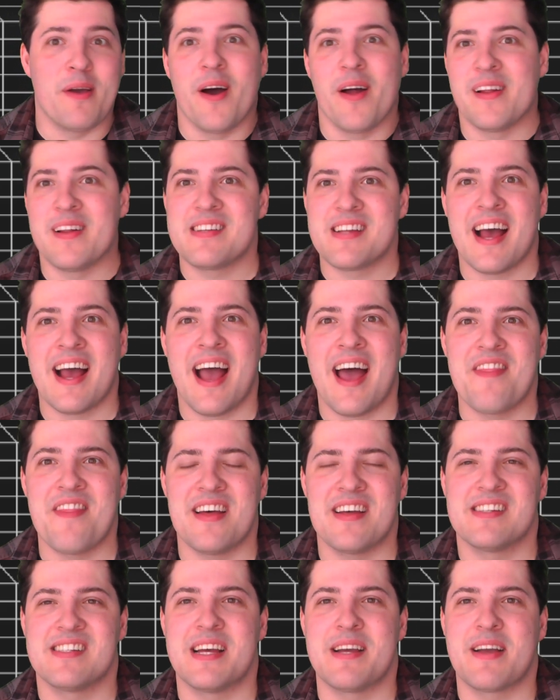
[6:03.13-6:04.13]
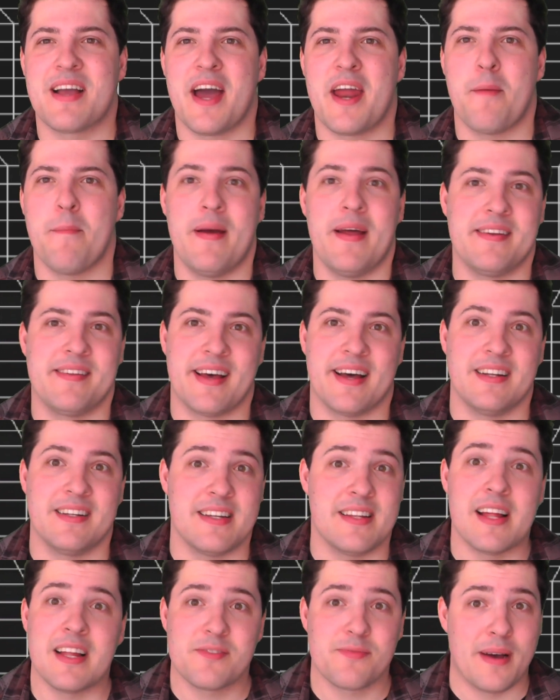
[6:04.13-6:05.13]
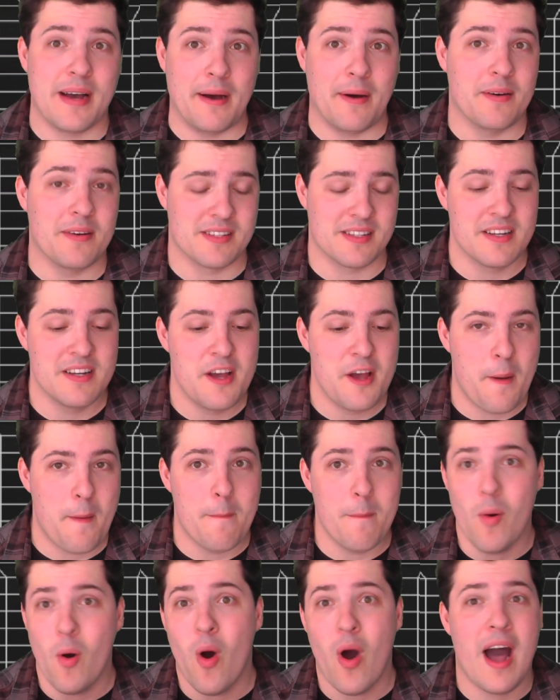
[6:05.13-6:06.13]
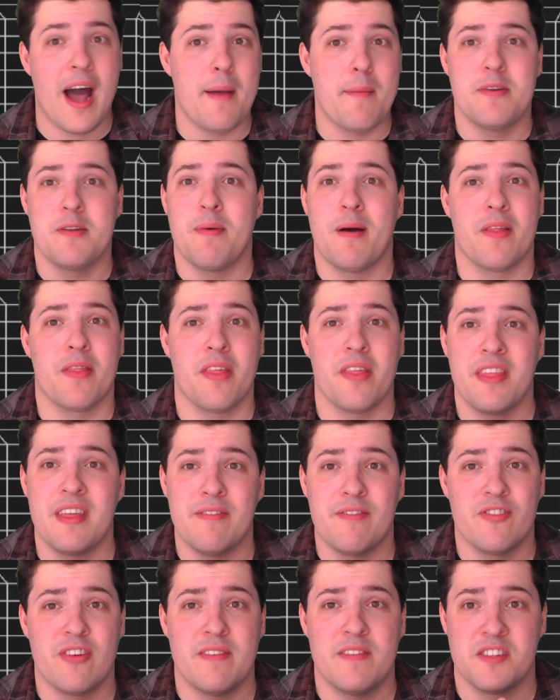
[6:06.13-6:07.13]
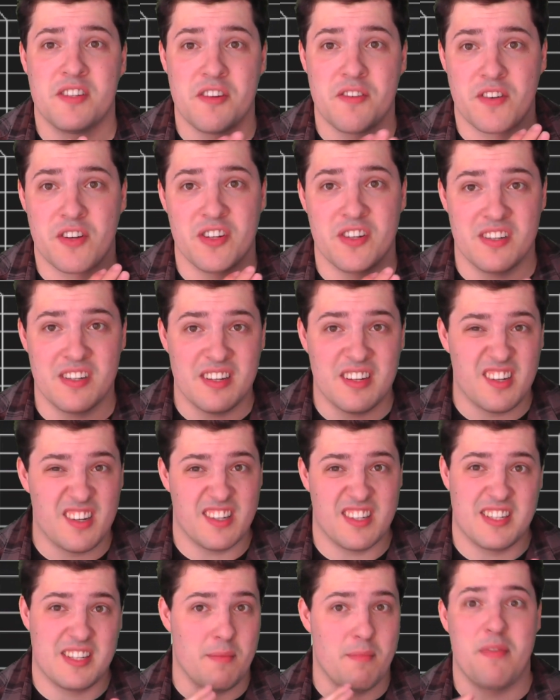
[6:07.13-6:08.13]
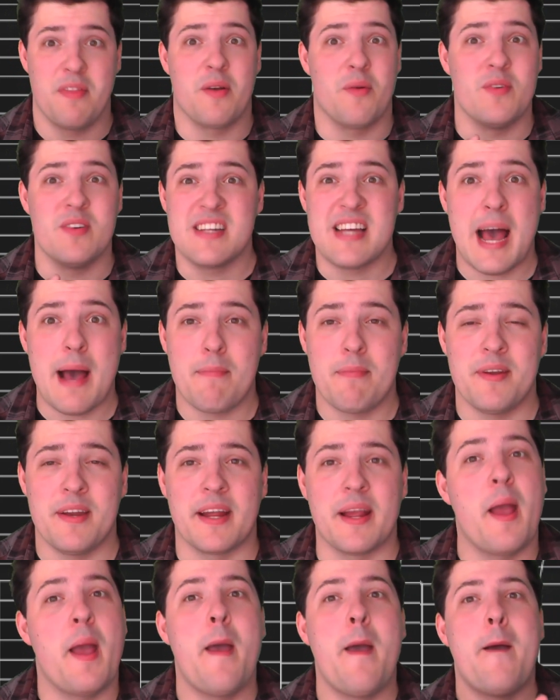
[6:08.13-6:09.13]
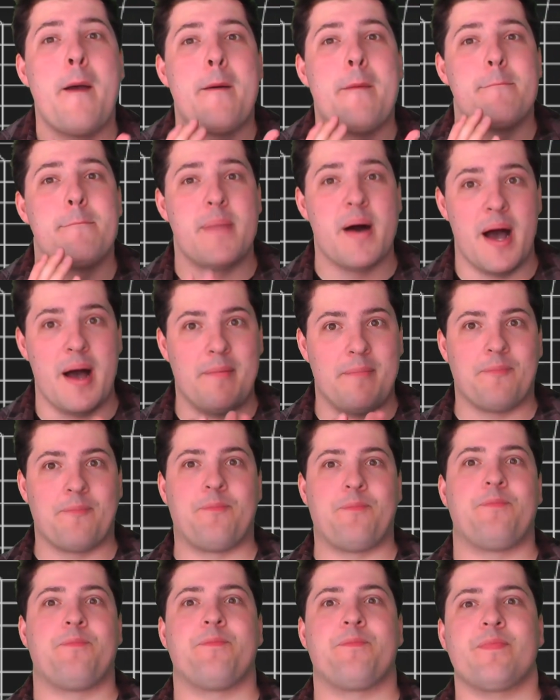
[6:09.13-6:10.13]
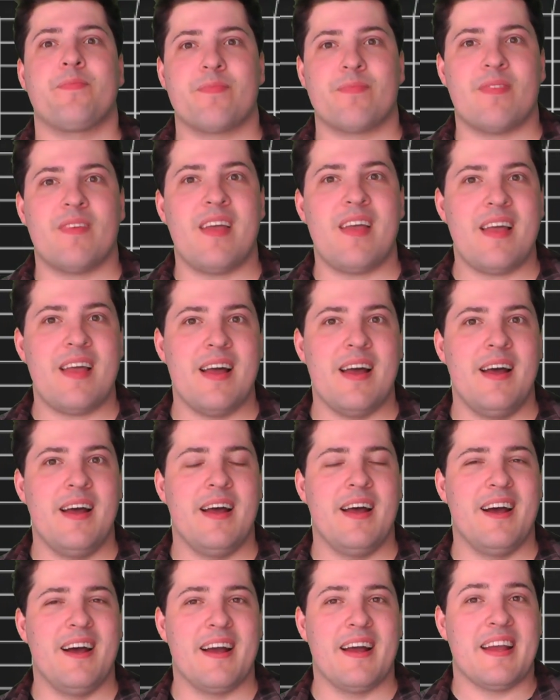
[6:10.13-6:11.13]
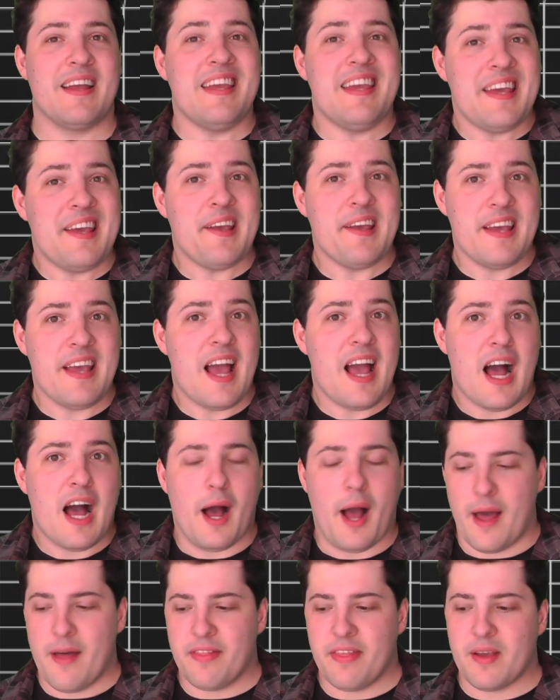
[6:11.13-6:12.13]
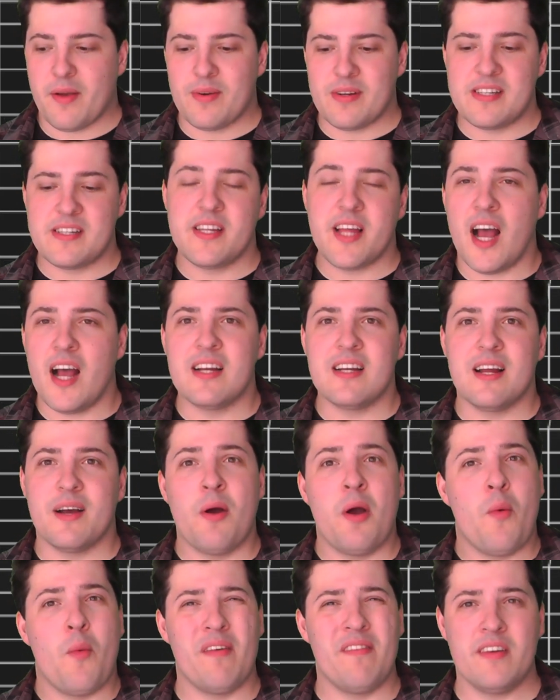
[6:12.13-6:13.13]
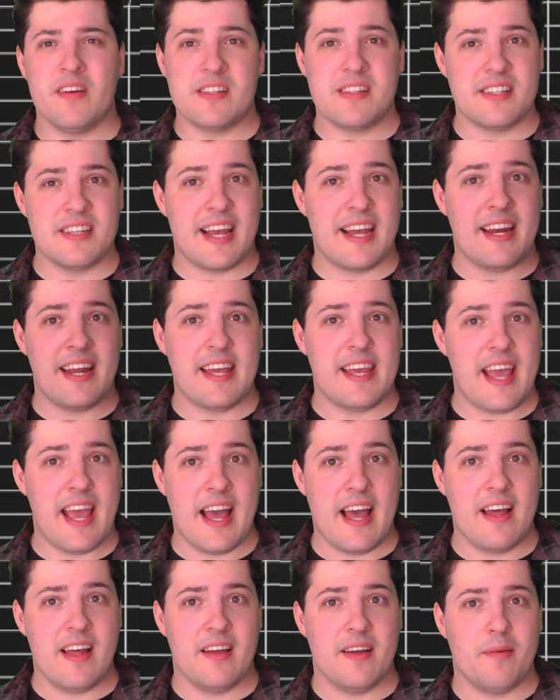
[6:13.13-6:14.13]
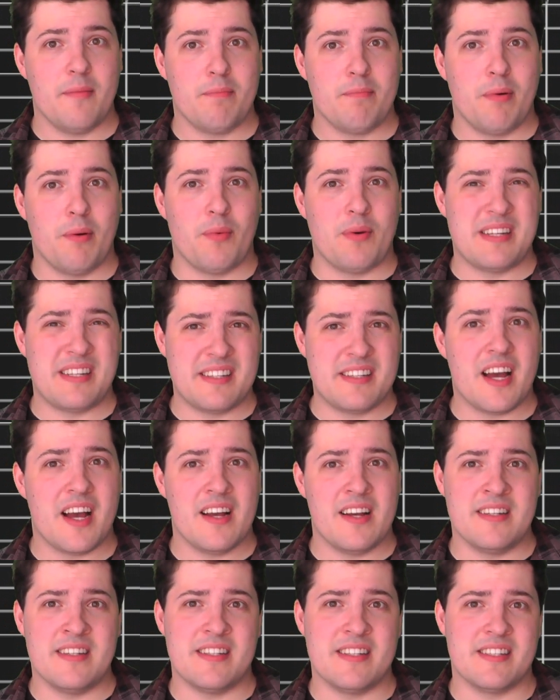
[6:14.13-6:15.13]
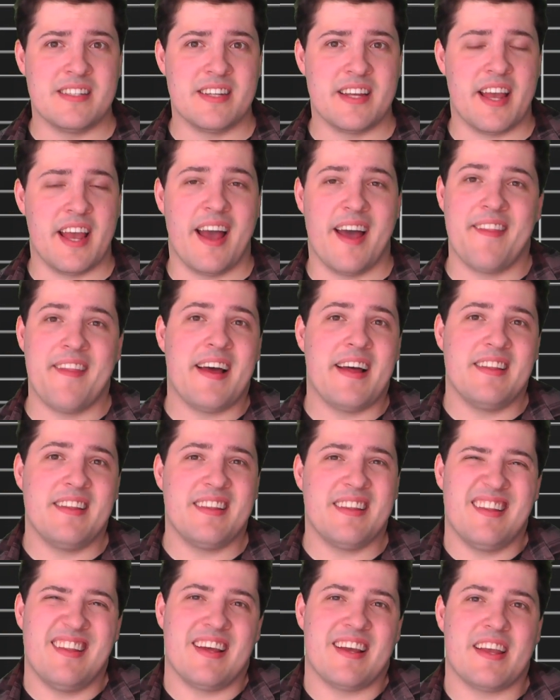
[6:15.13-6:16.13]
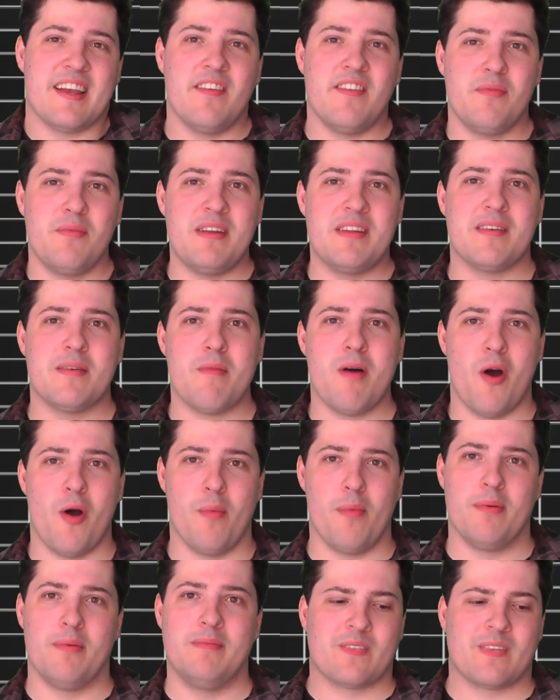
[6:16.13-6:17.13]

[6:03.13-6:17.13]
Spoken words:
be honest, I had that same kind of mentality. That's why I was more hyped about the Thief Trevor stuff, because something was happening. But yeah, I think we're starting. We've not seen it yet, but we're starting to see it, and that gives me some hope.